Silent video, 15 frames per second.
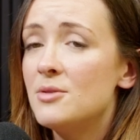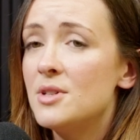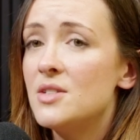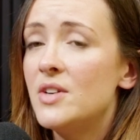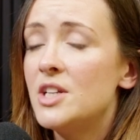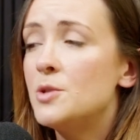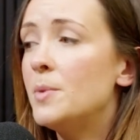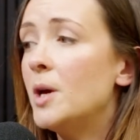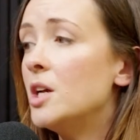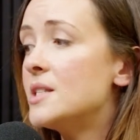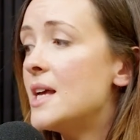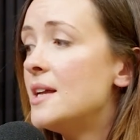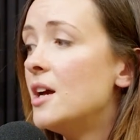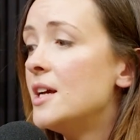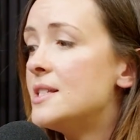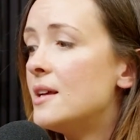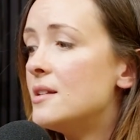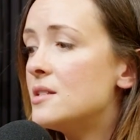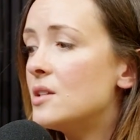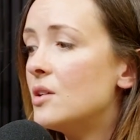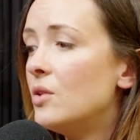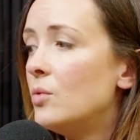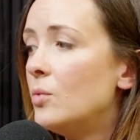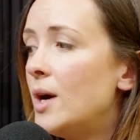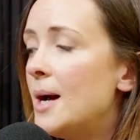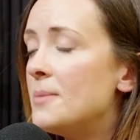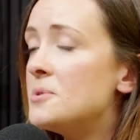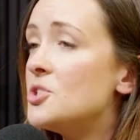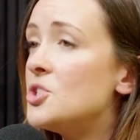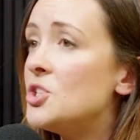reservation, but what
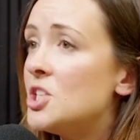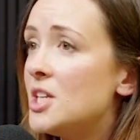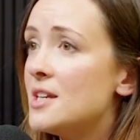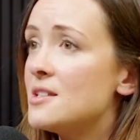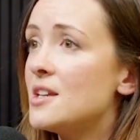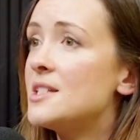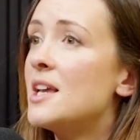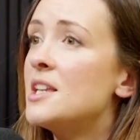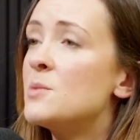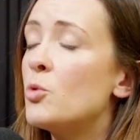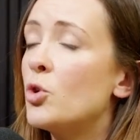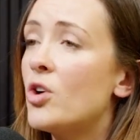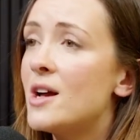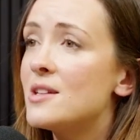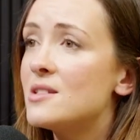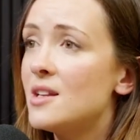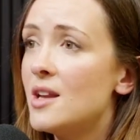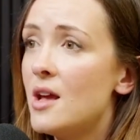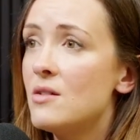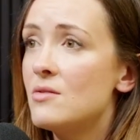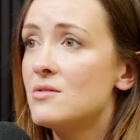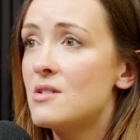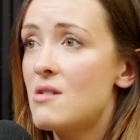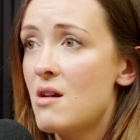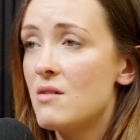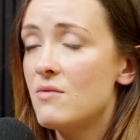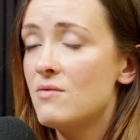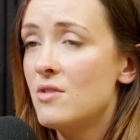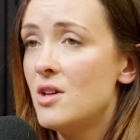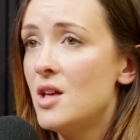happens usually is I tend to procrastinate on stuff
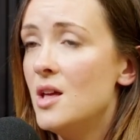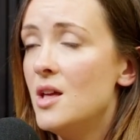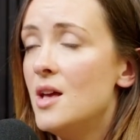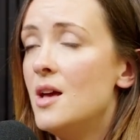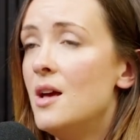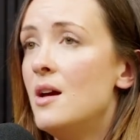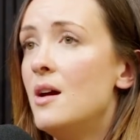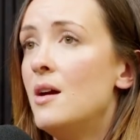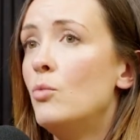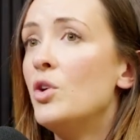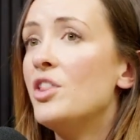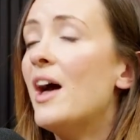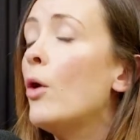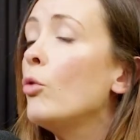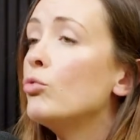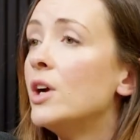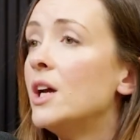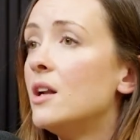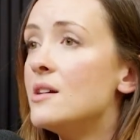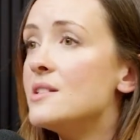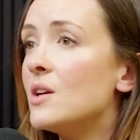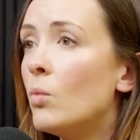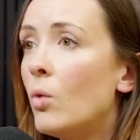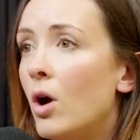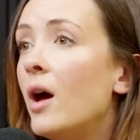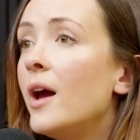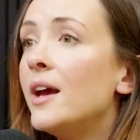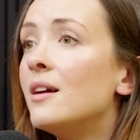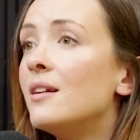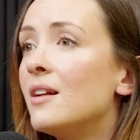without realizing
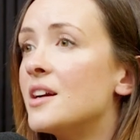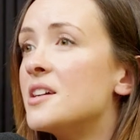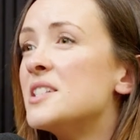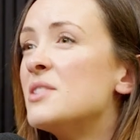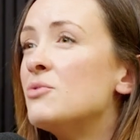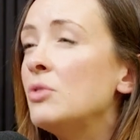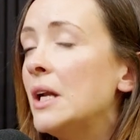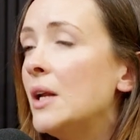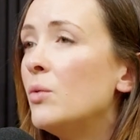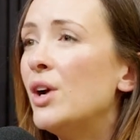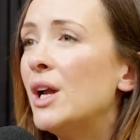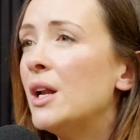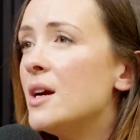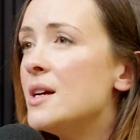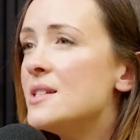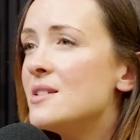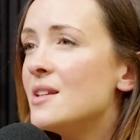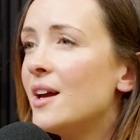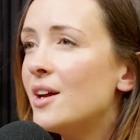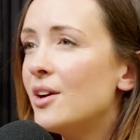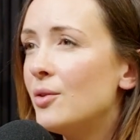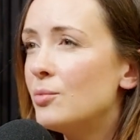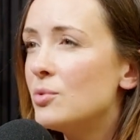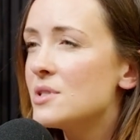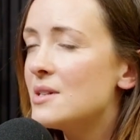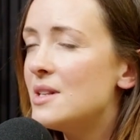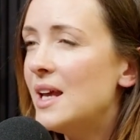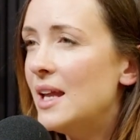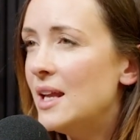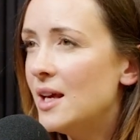why. Like, I didn't really realize like I
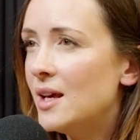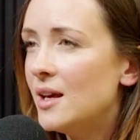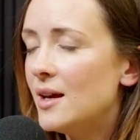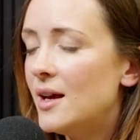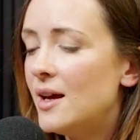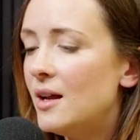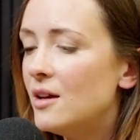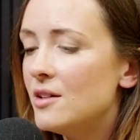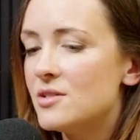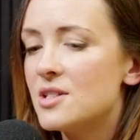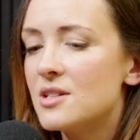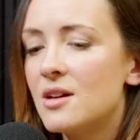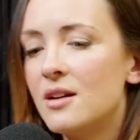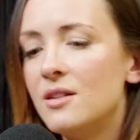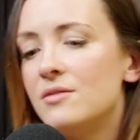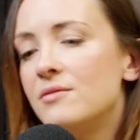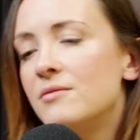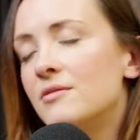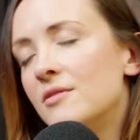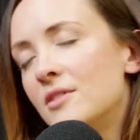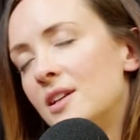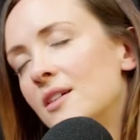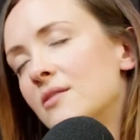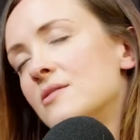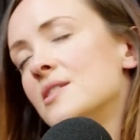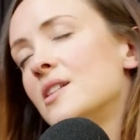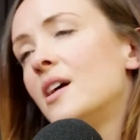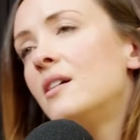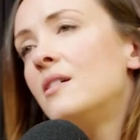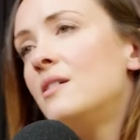wasn't in it, and I was just kind of, I was
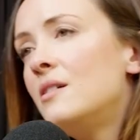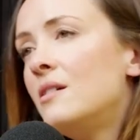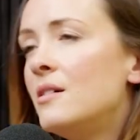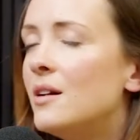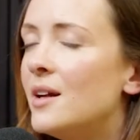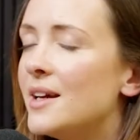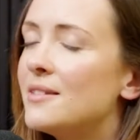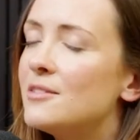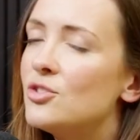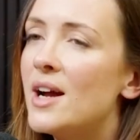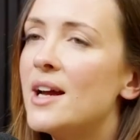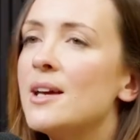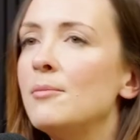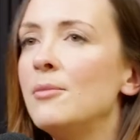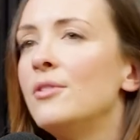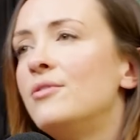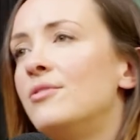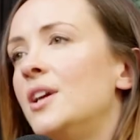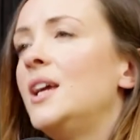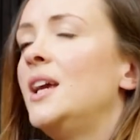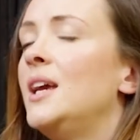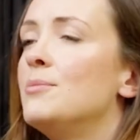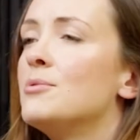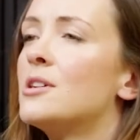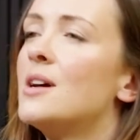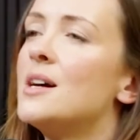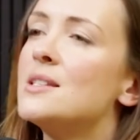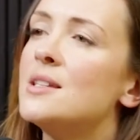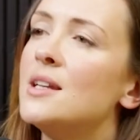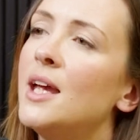like, oh, like dragging my feet,
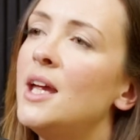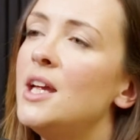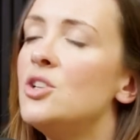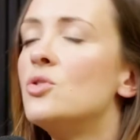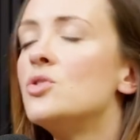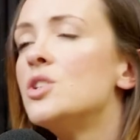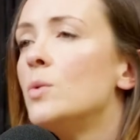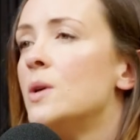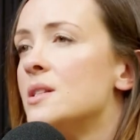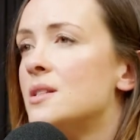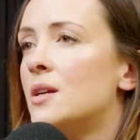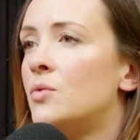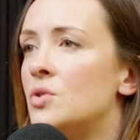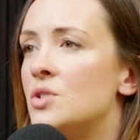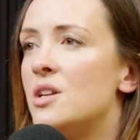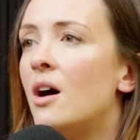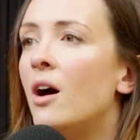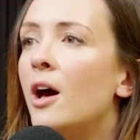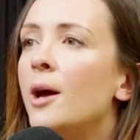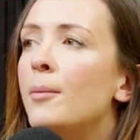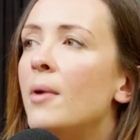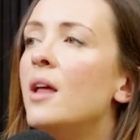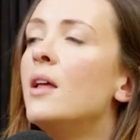procrastinating, not doing stuff on time.